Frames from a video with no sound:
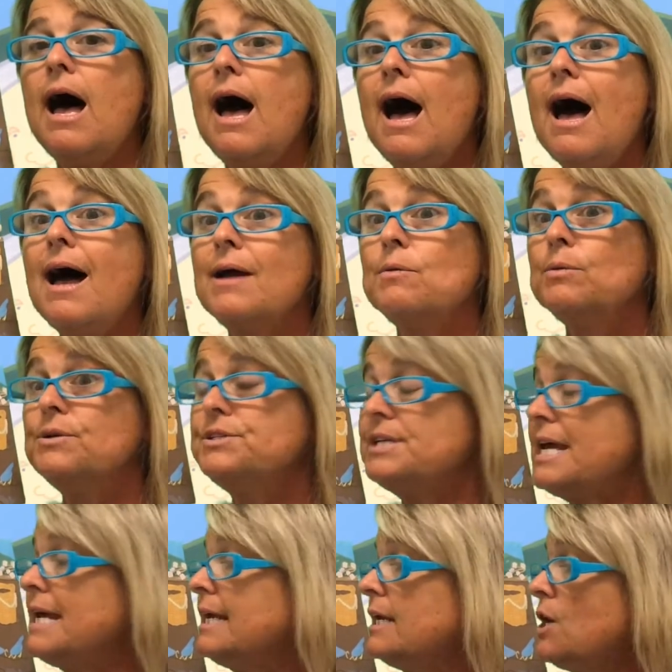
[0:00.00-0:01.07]
I will
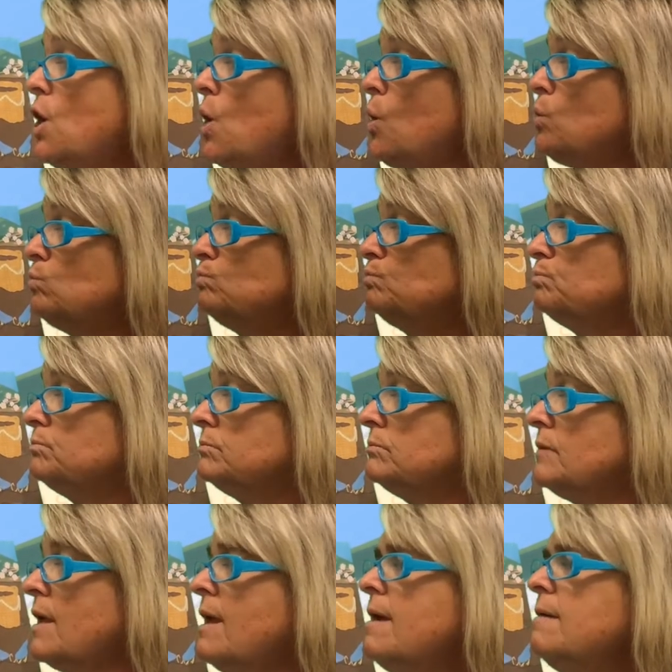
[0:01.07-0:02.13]
take it home.
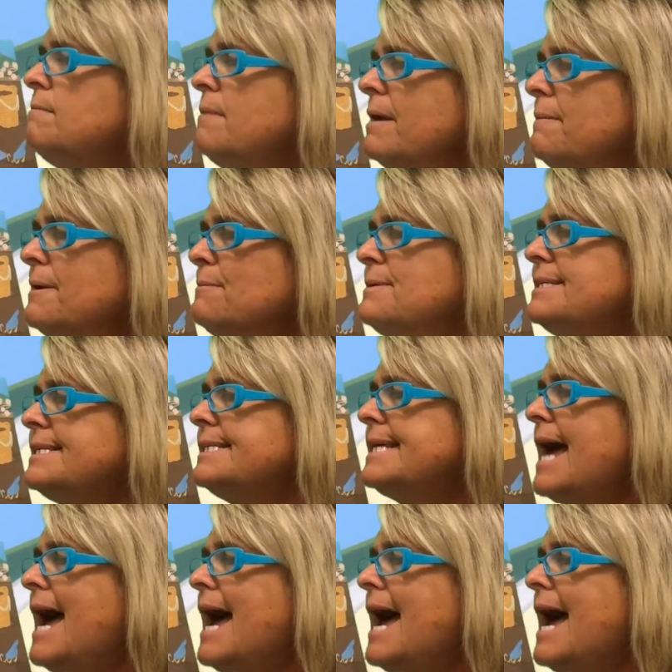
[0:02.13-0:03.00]
Maybe Mrs.